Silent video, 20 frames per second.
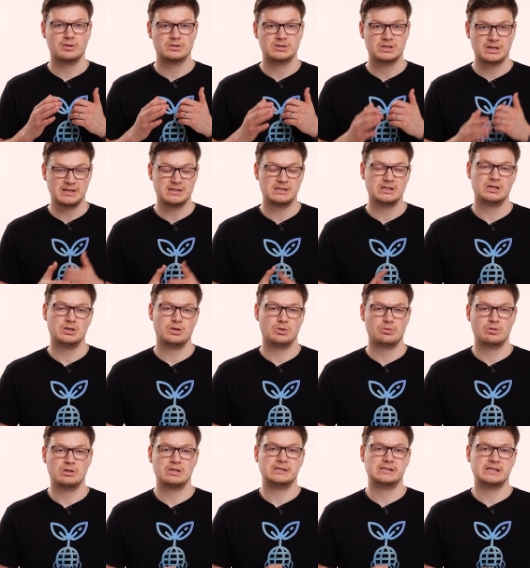to continue
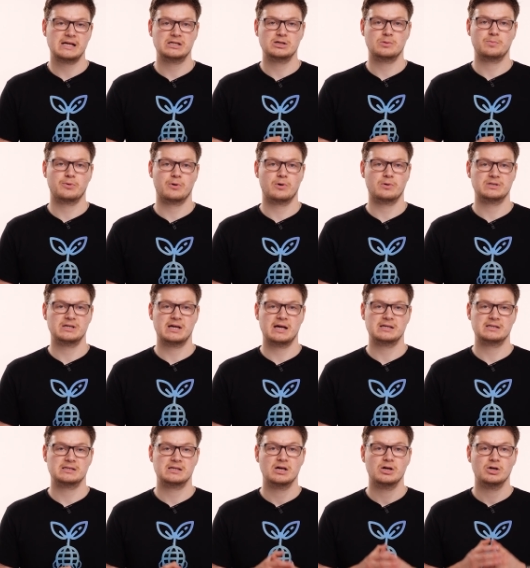through this setup
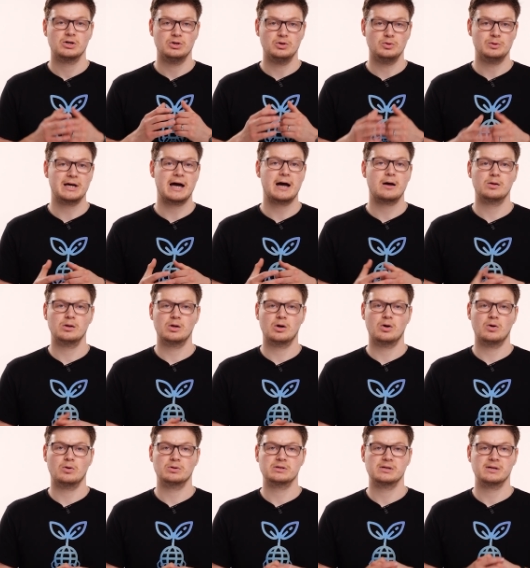process, you
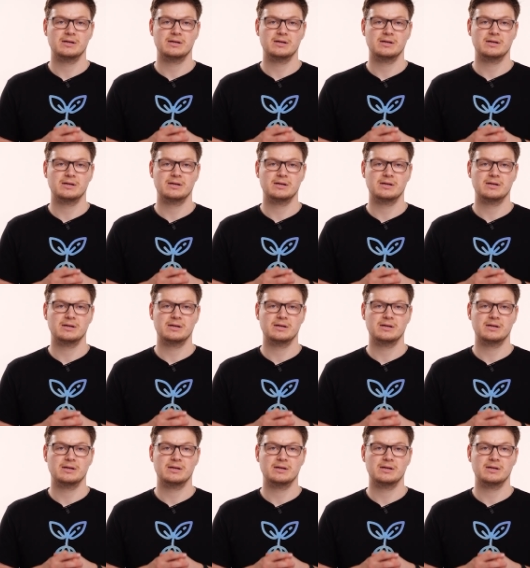download